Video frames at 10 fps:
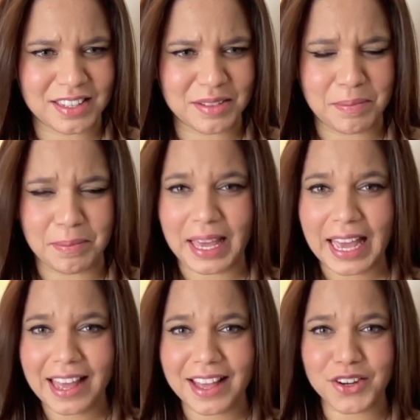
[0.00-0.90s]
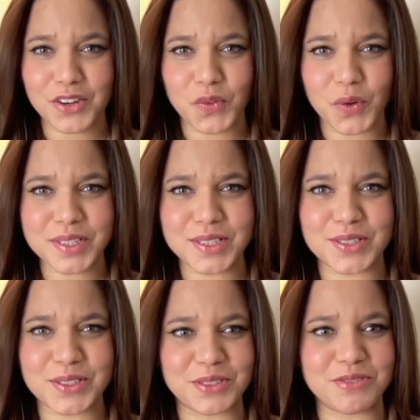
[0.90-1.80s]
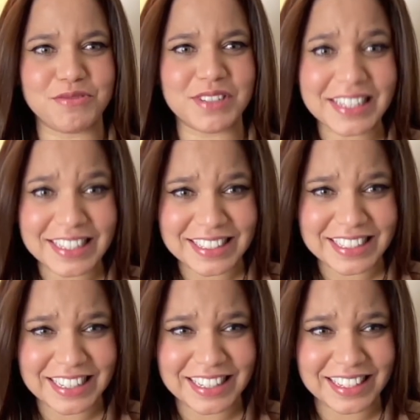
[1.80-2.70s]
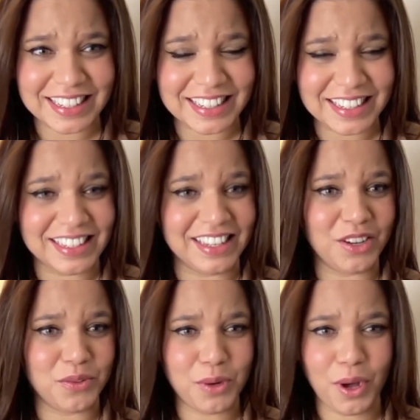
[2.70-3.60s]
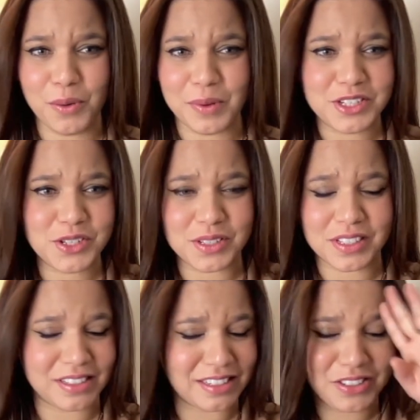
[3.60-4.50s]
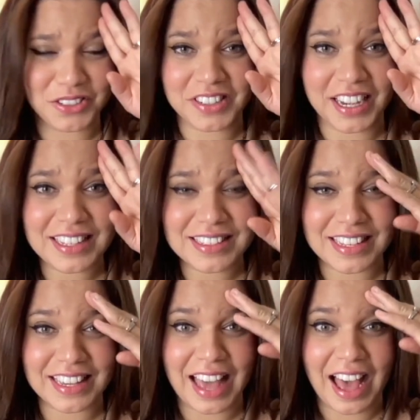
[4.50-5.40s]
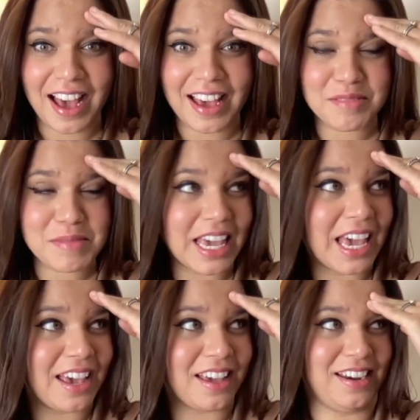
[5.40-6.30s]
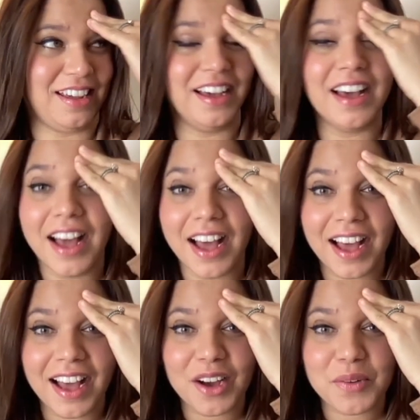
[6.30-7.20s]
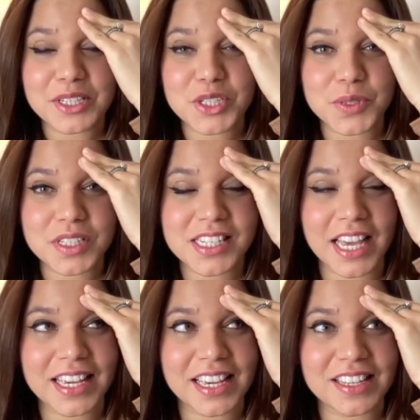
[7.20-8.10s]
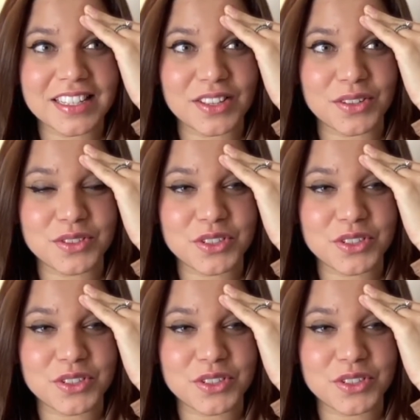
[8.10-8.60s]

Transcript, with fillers: Man, her voice is crazy. Woo, which crazy. I mean, when she was taking those